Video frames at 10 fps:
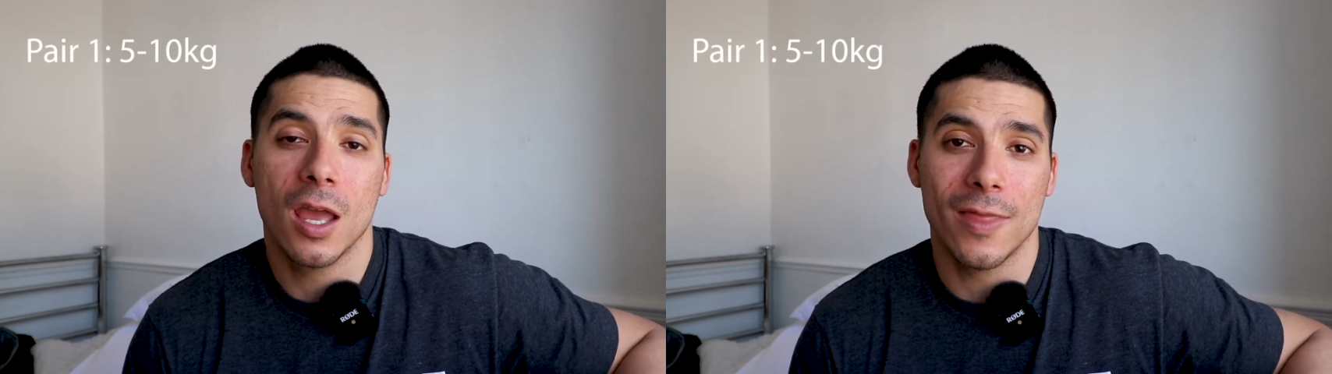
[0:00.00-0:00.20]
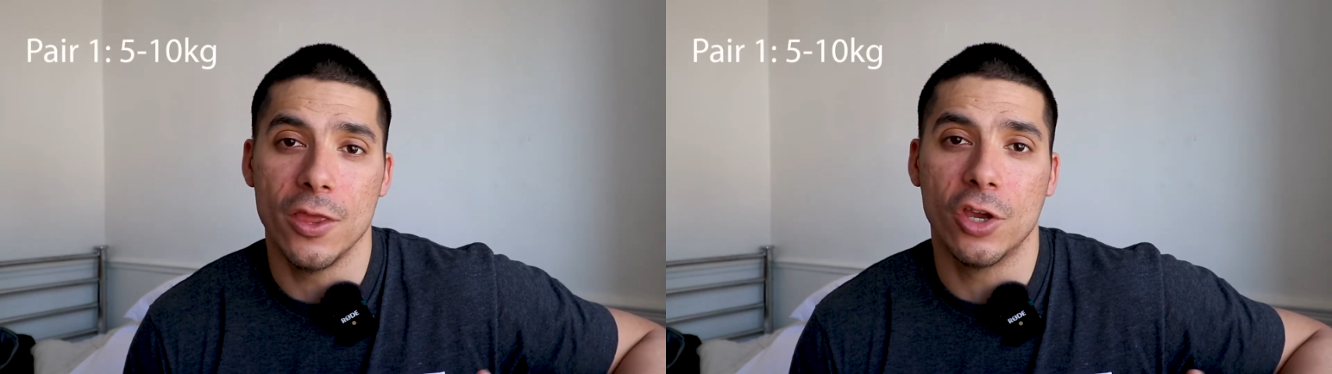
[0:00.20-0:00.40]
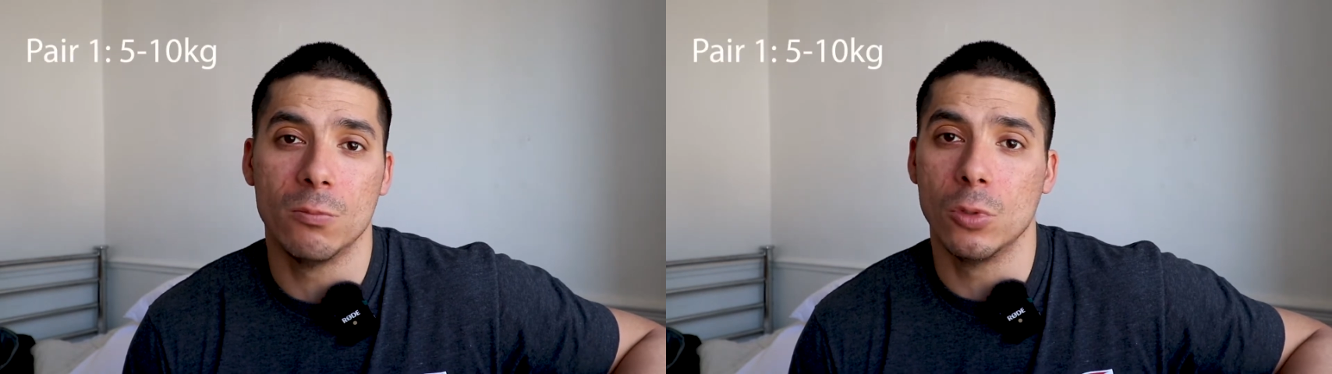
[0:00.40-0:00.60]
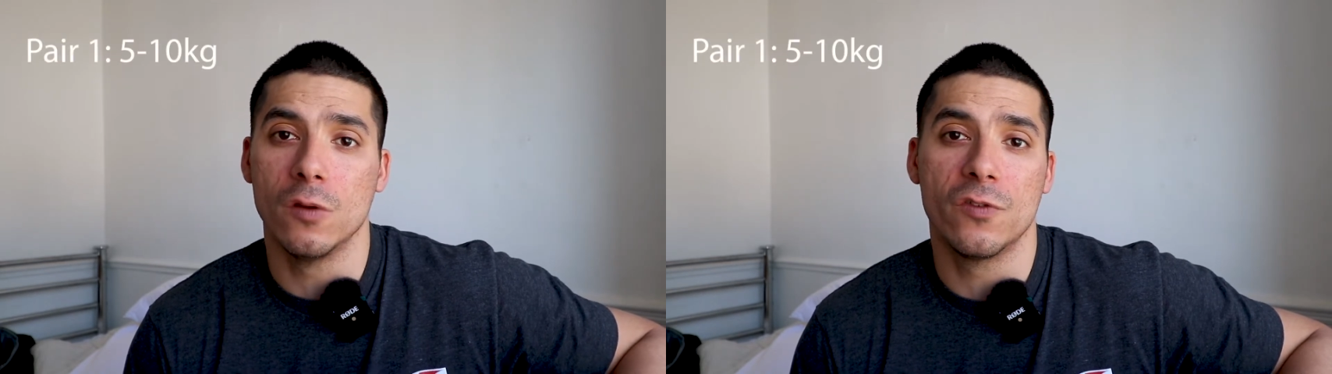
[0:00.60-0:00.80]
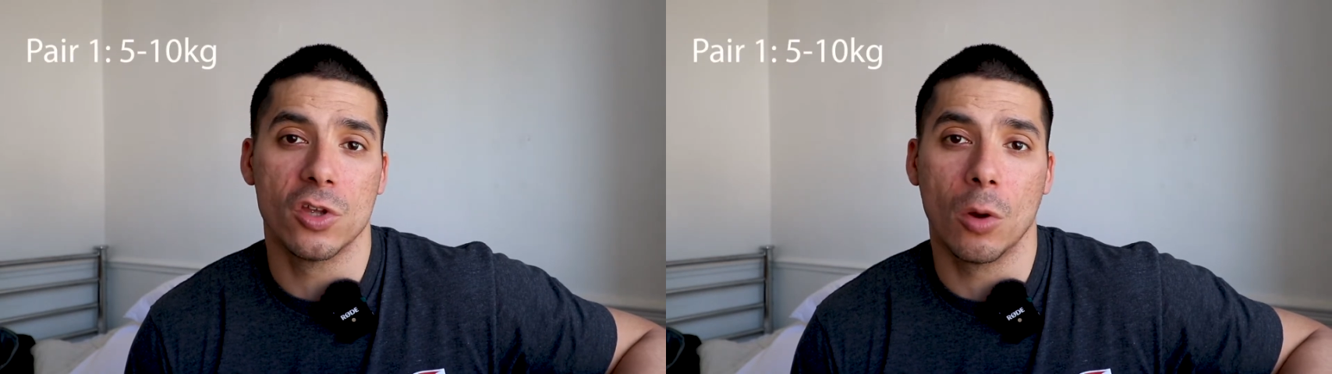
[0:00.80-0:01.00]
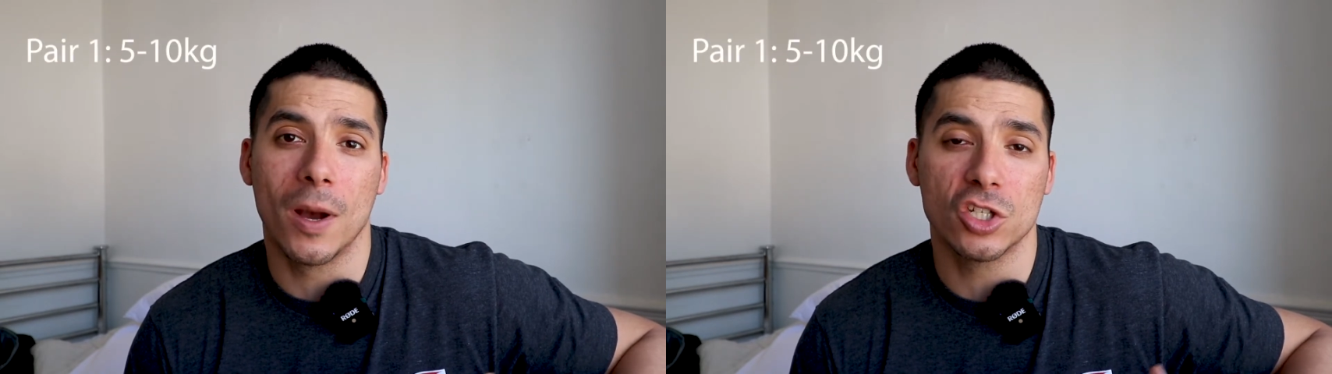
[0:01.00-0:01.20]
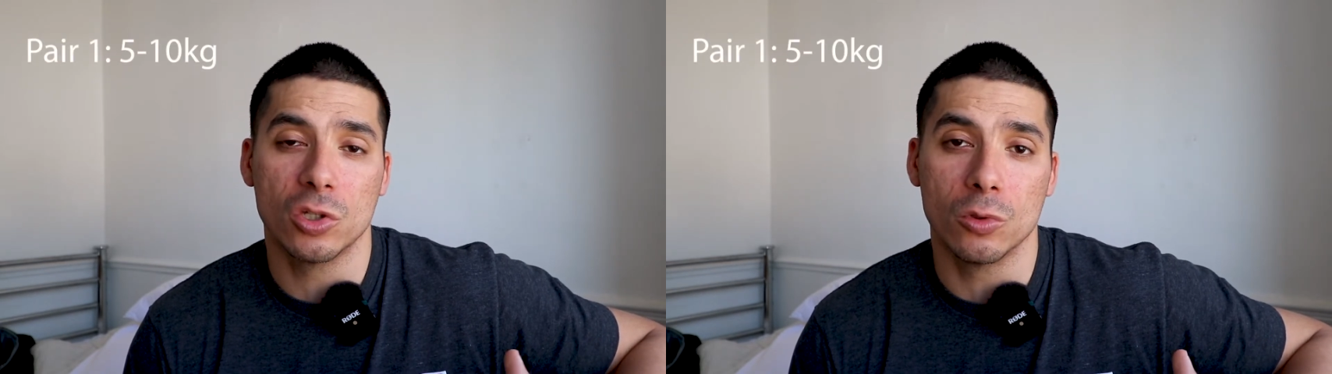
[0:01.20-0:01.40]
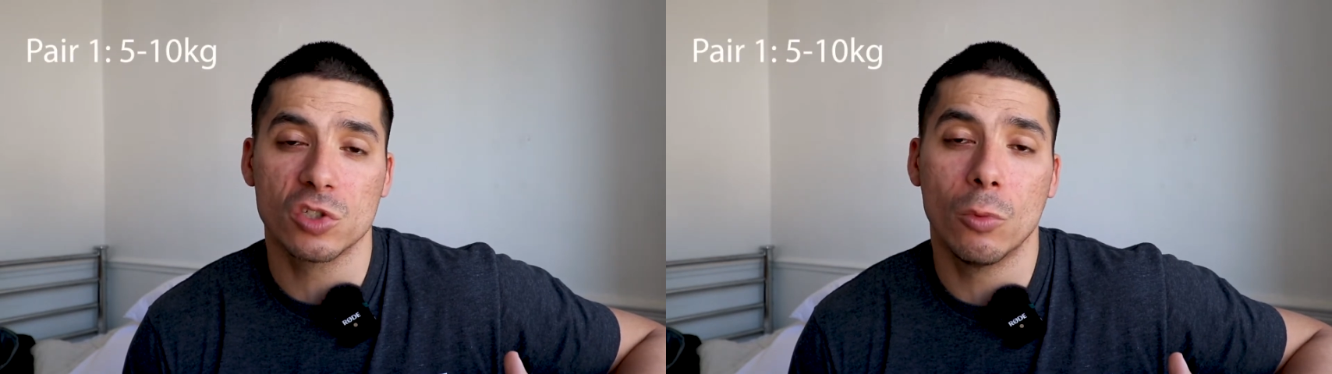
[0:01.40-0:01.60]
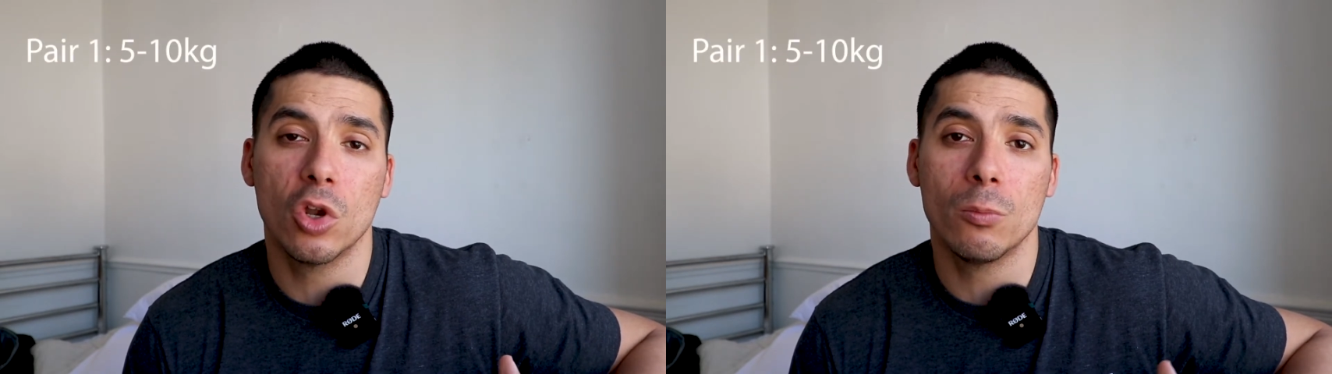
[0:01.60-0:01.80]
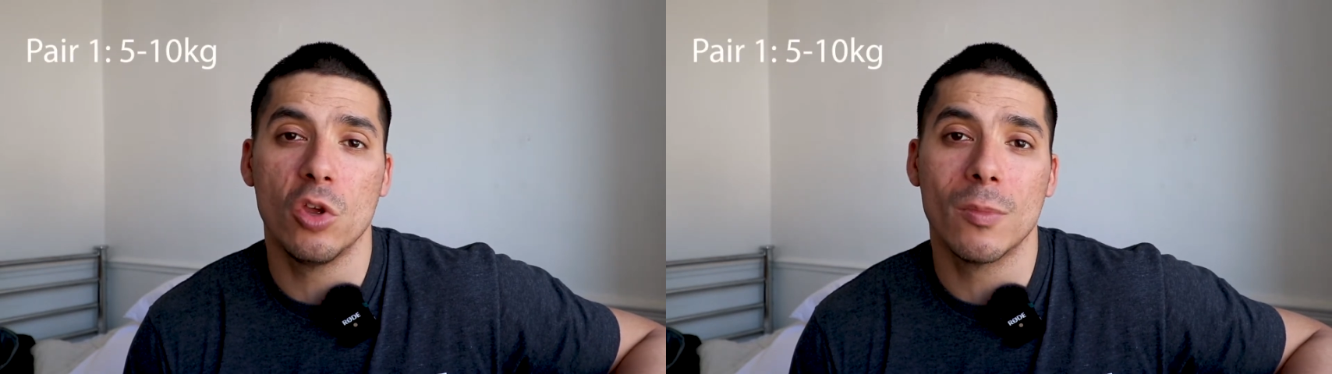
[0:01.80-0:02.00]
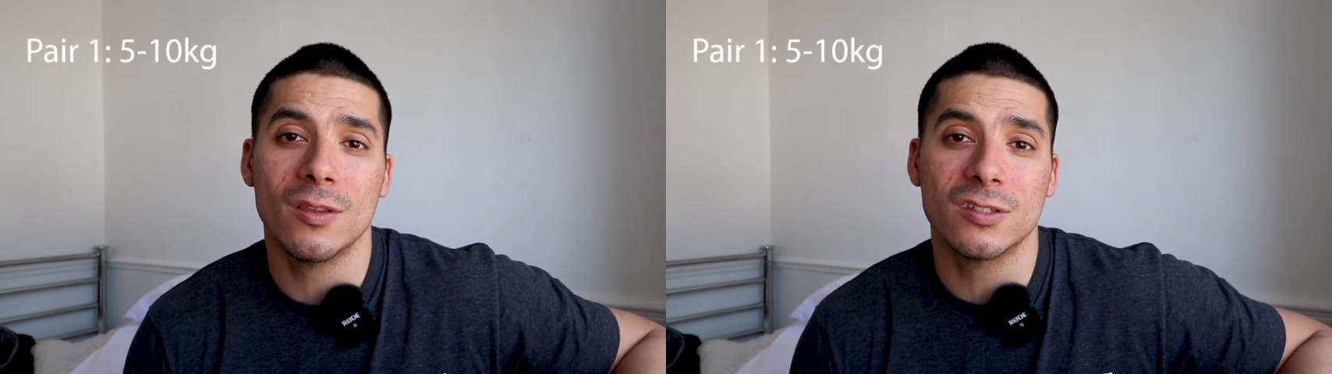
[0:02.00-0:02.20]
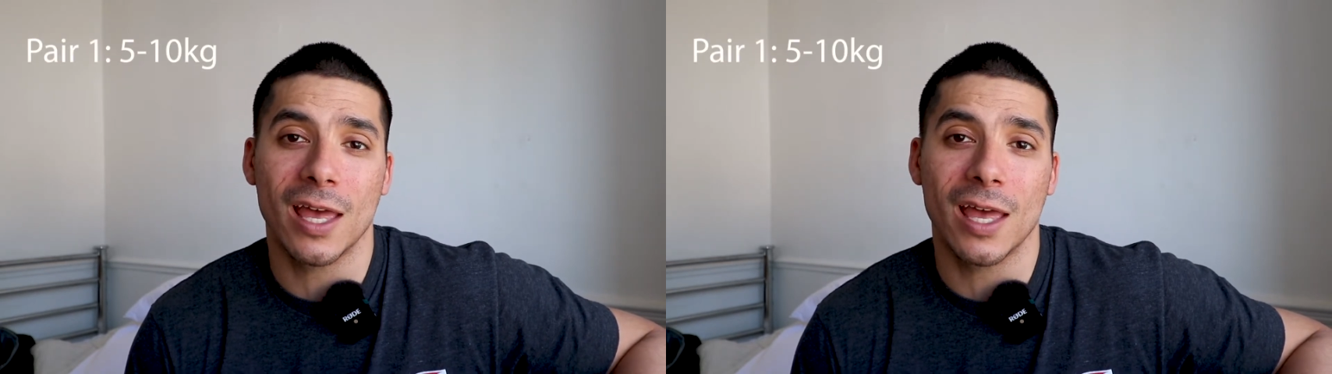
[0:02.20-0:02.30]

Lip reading: that you could move for your much sort of smaller movements,